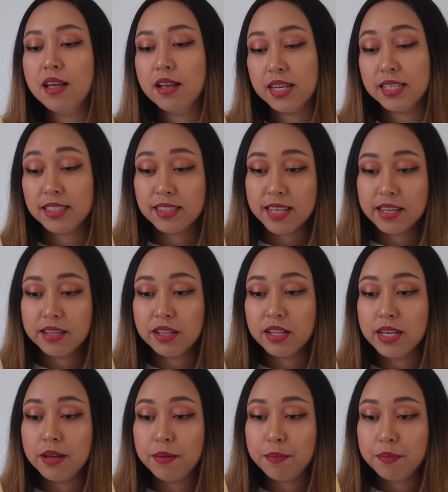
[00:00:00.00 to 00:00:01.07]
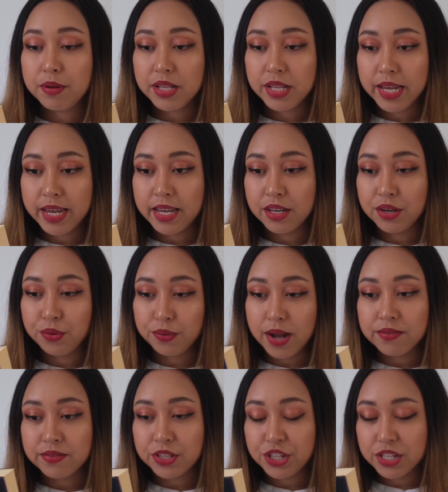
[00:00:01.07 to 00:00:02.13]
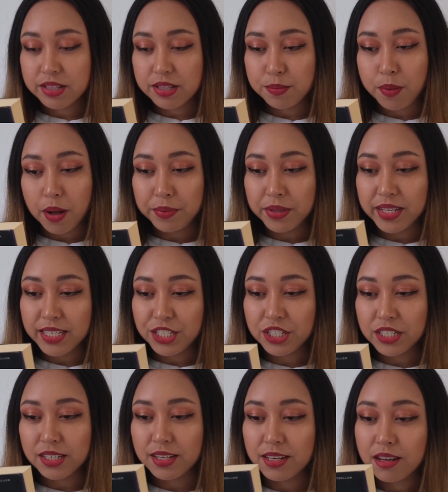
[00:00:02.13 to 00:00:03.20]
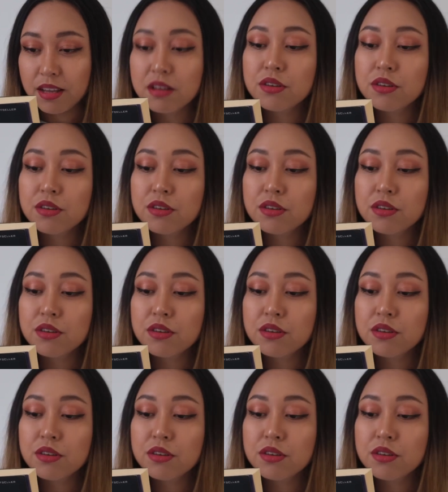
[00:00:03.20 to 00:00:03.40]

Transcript: A deadly plague ravages the population.